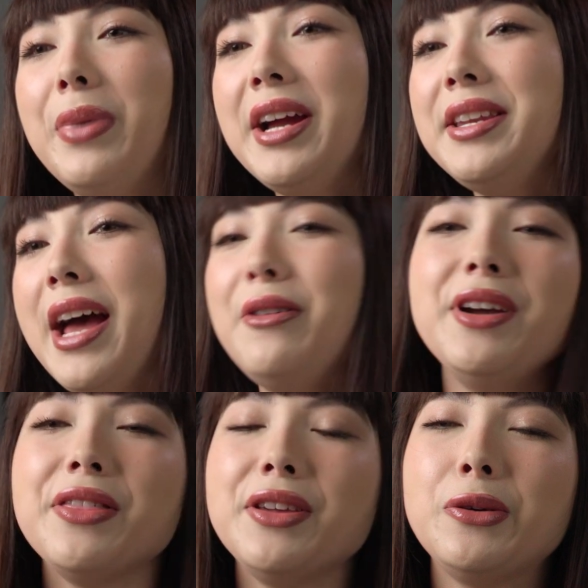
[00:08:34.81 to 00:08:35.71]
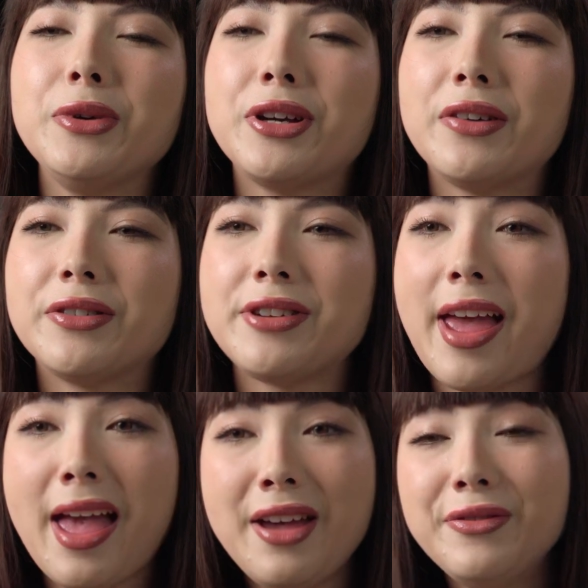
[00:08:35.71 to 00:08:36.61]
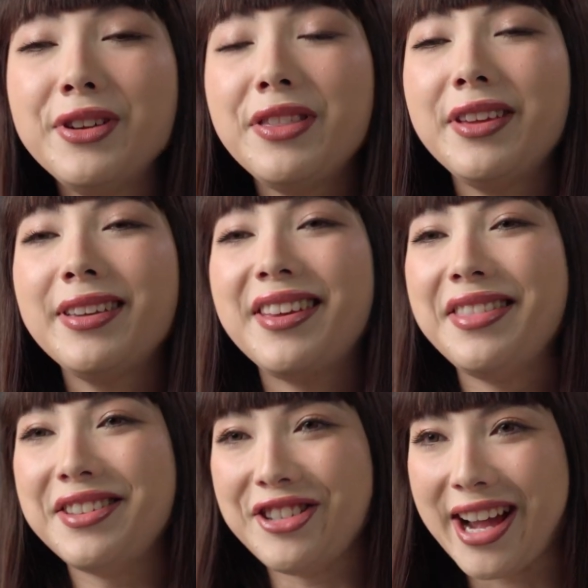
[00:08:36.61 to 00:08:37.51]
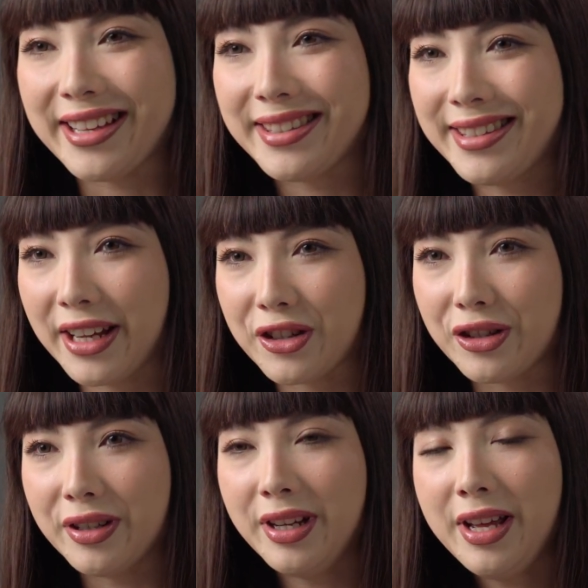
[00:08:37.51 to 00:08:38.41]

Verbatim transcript: by now I think we covered everything in the chat section.